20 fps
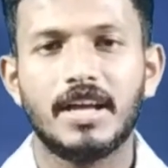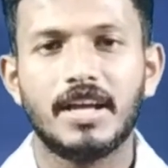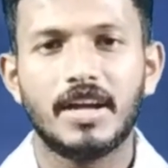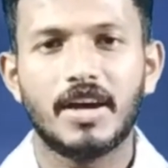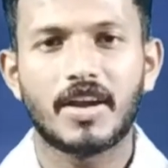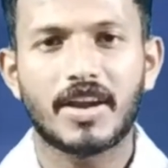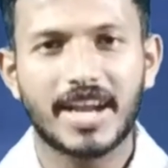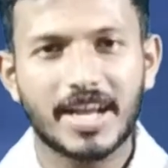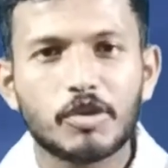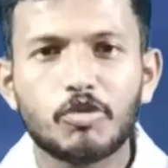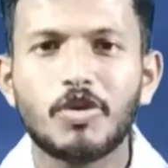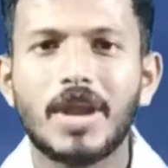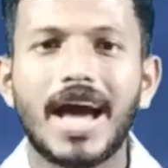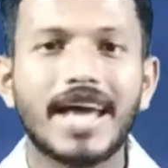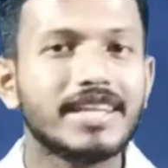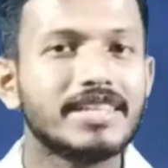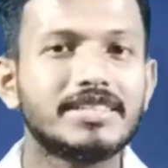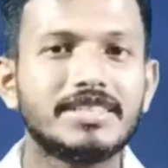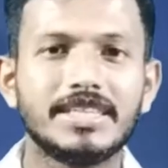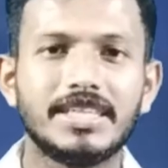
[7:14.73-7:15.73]

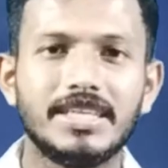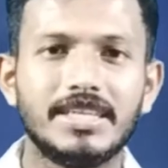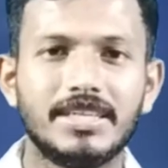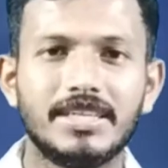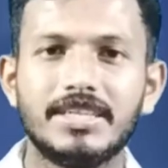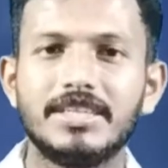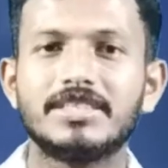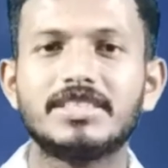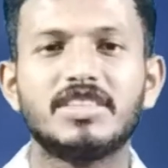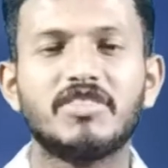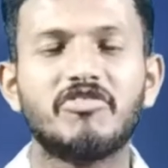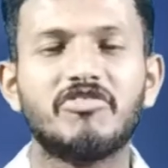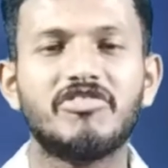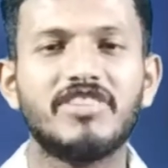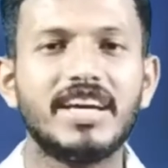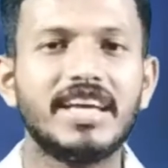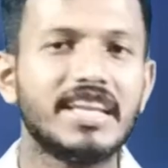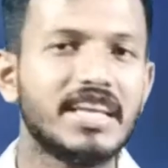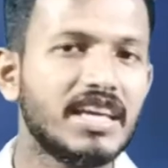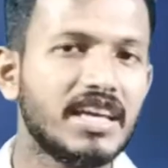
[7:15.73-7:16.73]
regularity is the
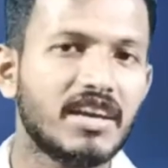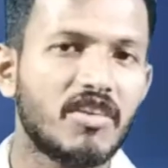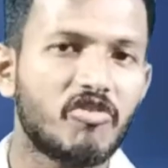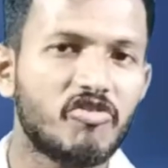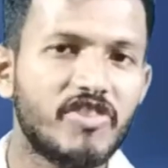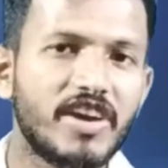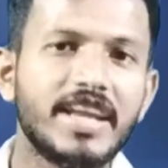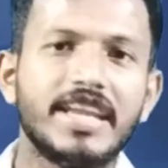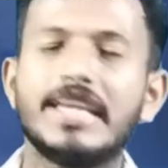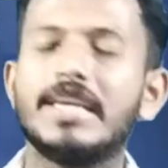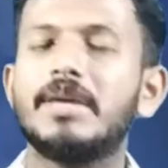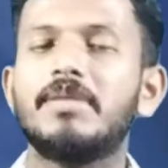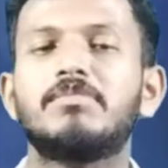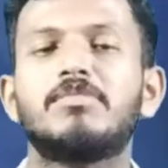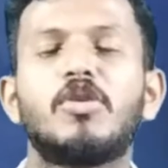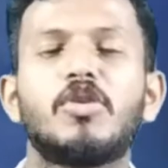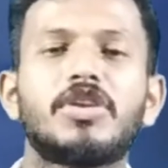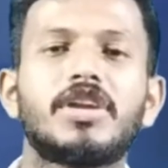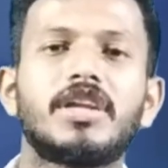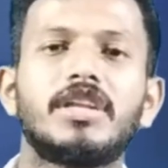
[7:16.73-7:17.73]
very
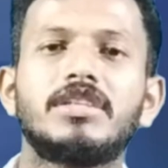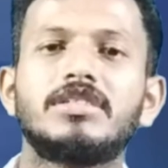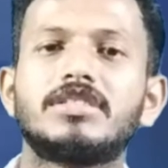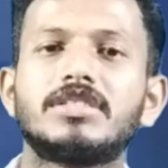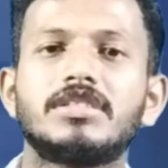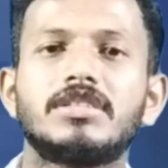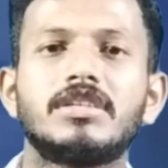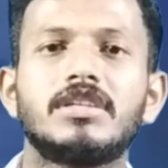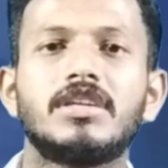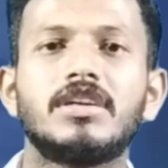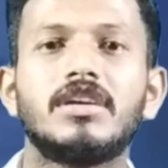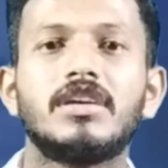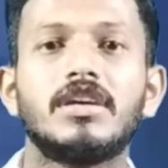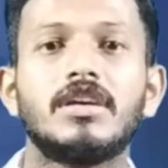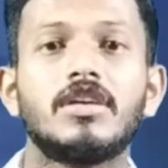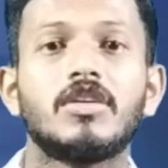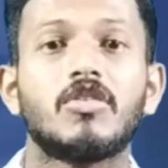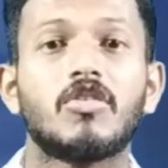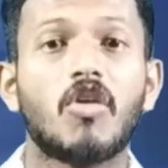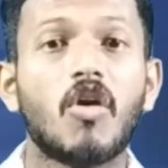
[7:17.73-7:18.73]
important
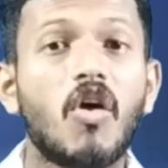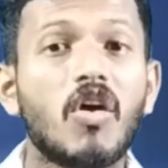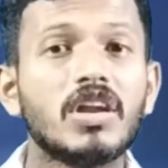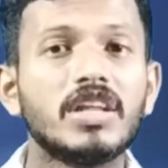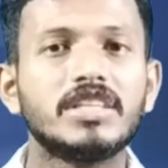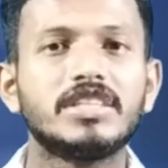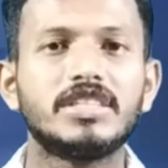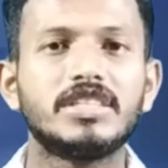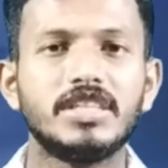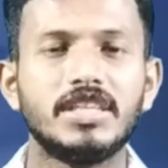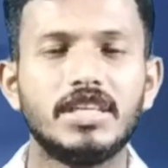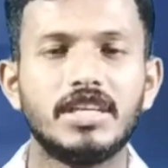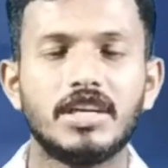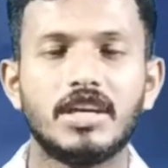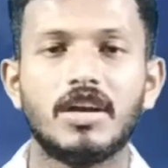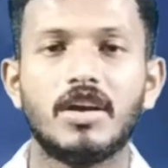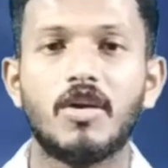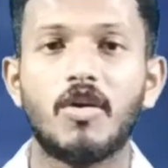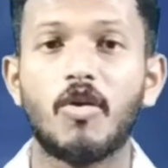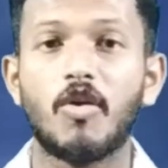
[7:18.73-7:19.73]
quality
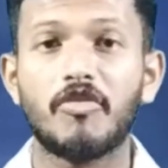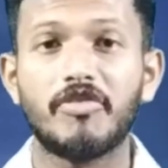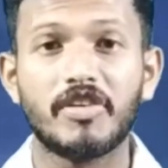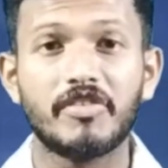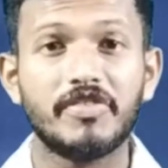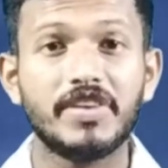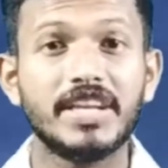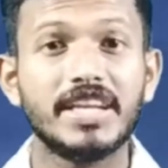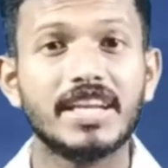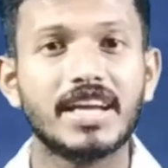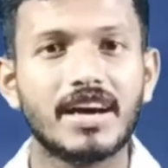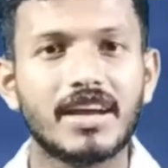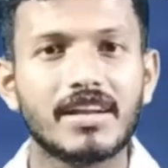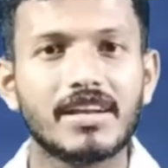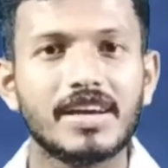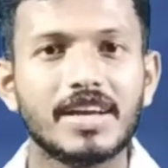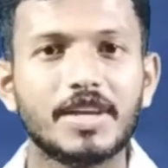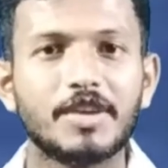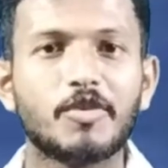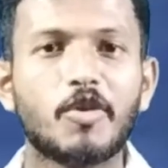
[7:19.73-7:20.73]
of a
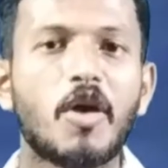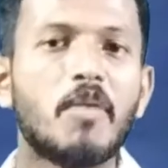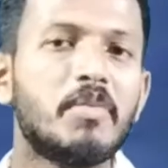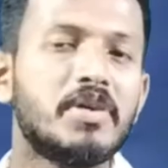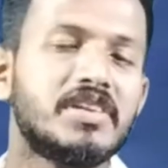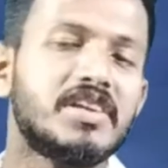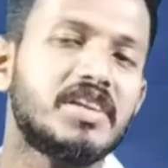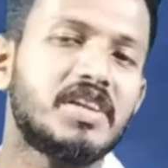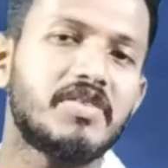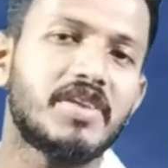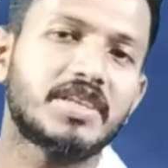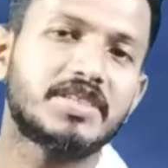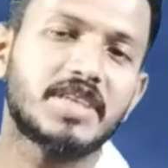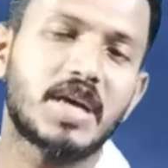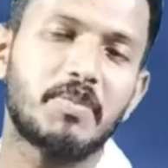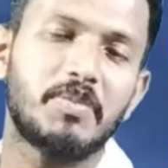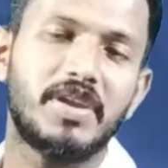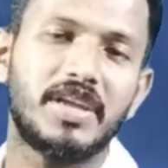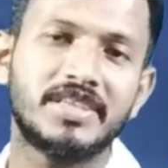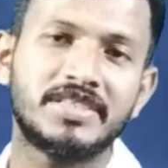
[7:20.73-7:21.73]
winner in competitive
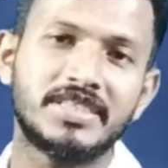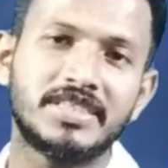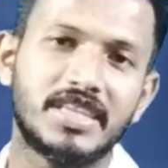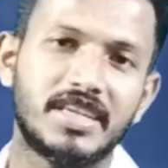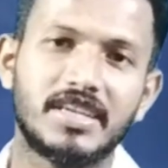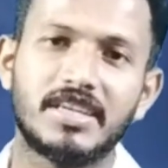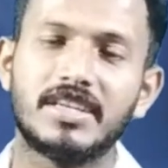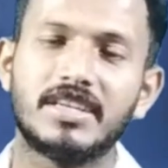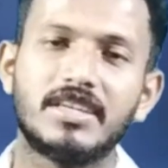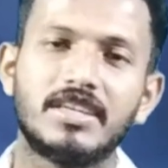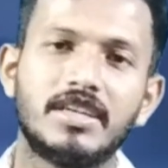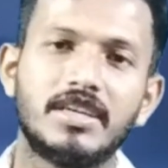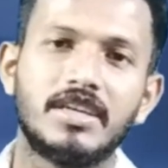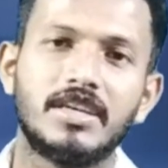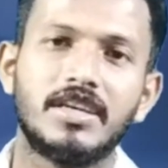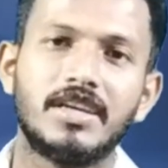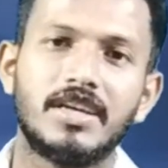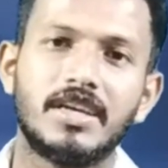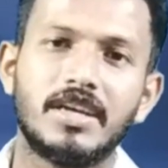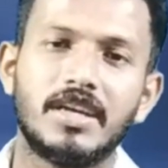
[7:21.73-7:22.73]
examination.
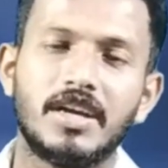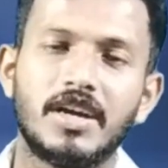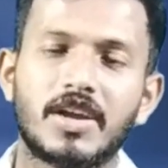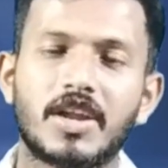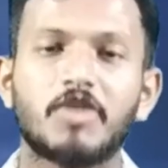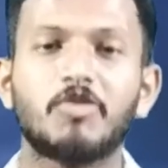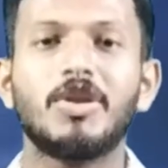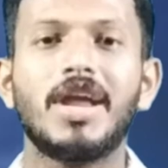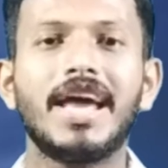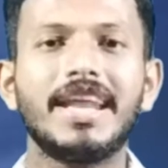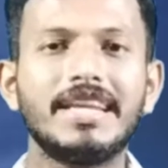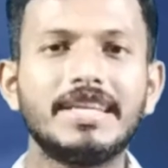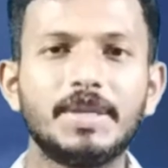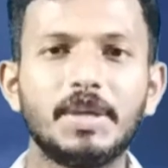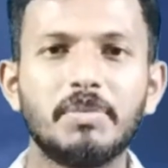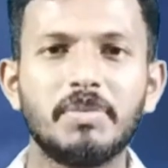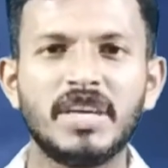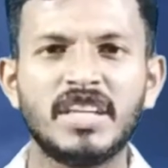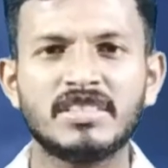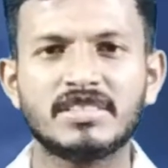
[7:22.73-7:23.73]

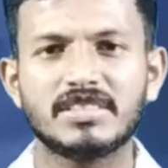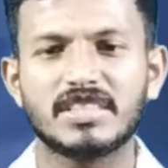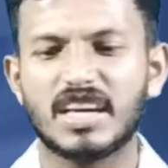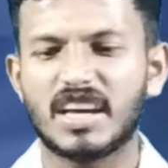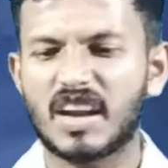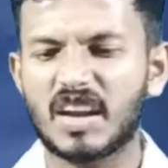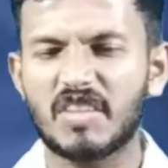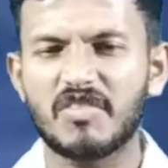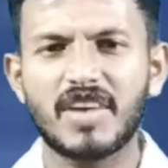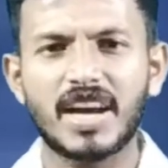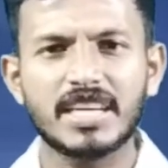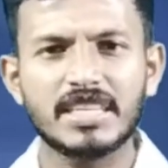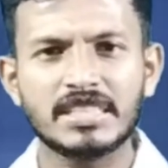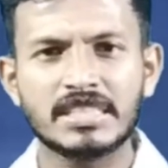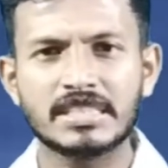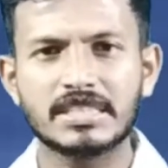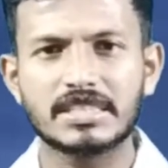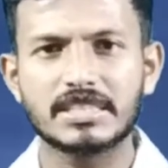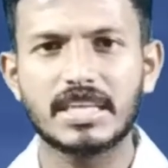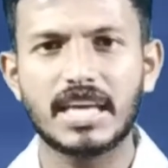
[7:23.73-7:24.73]
Regularity means
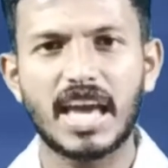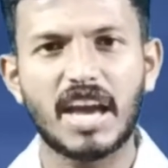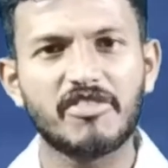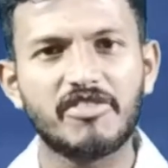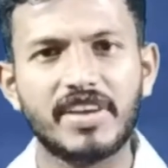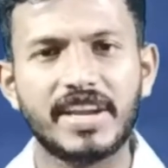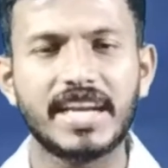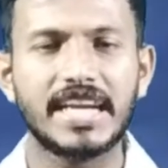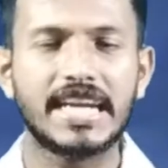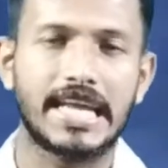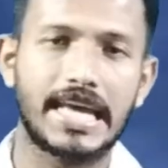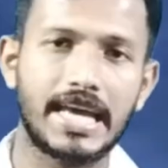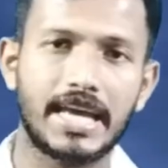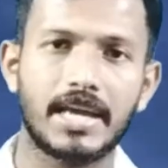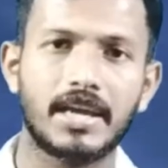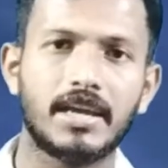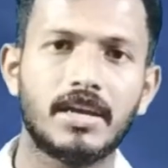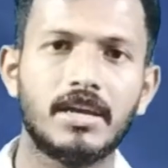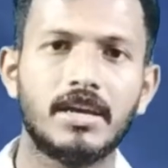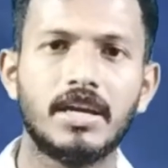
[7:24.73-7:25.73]
revise every
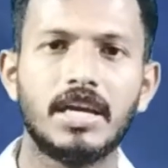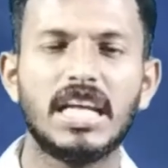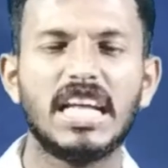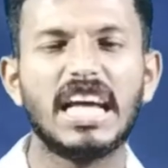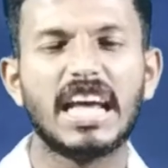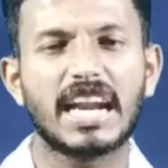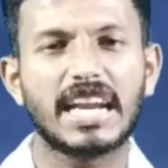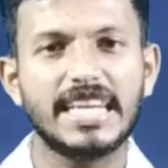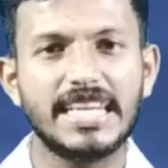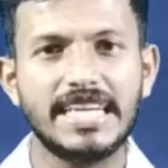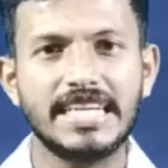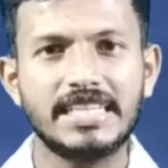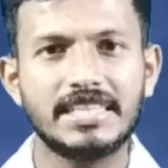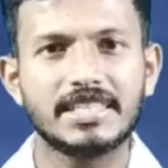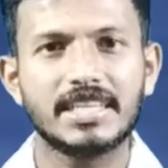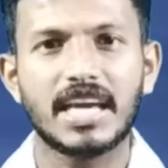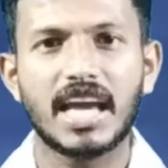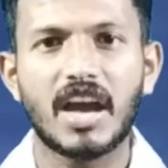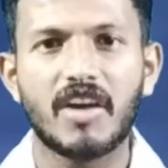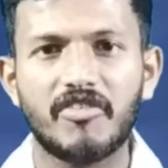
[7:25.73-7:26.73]
day,
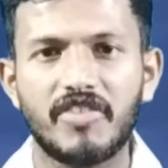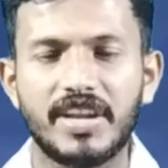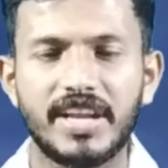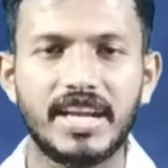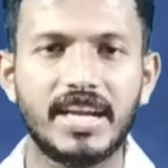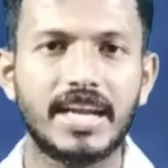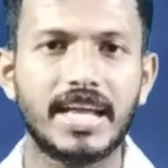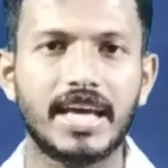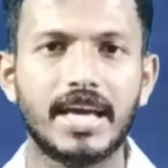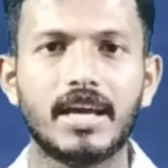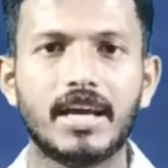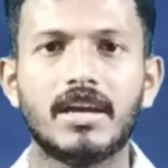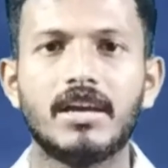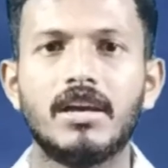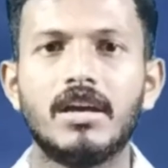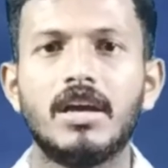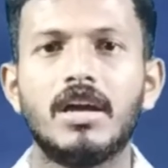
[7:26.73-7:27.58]
read every day,